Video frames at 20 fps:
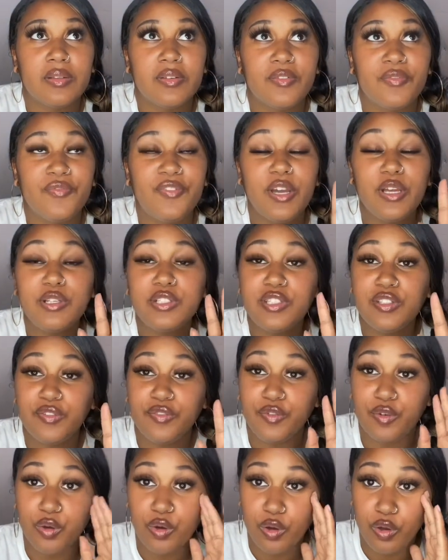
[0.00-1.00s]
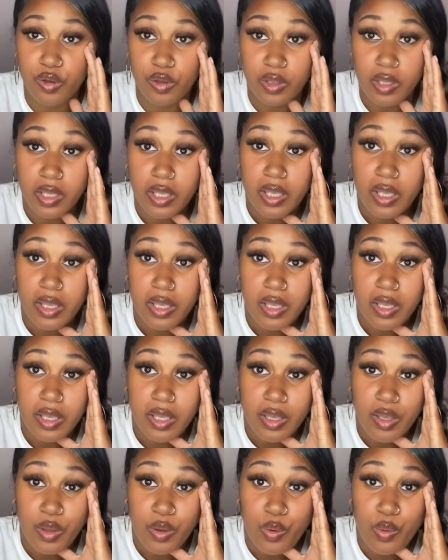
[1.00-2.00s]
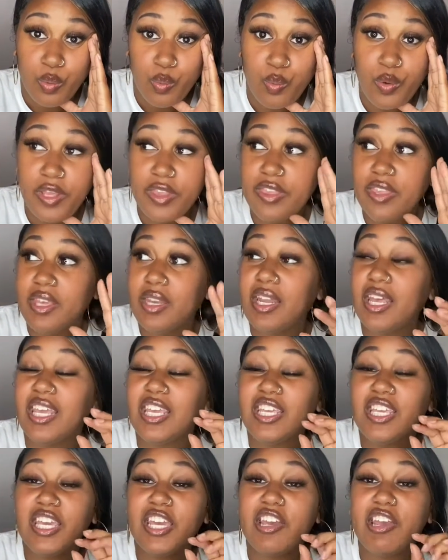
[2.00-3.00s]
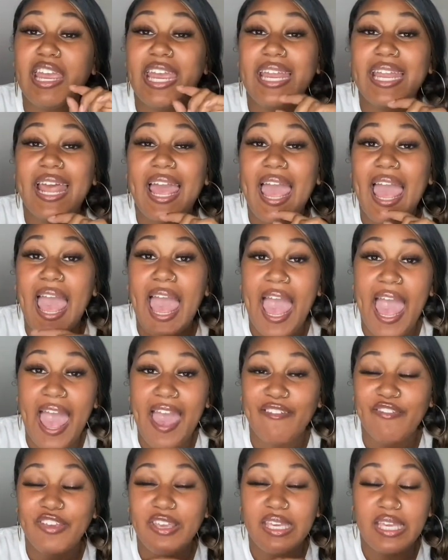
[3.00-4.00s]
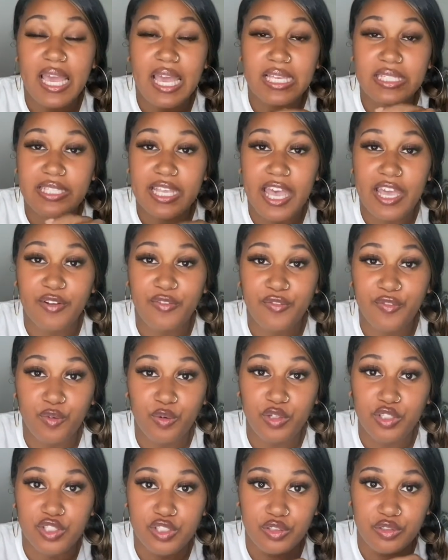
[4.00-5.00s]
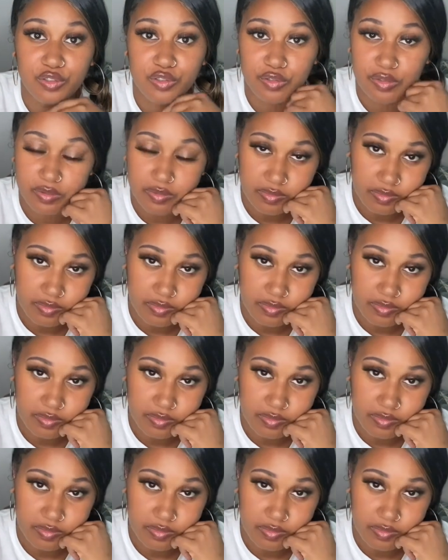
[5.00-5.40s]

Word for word: First of all, within a year and a half, he has had four children.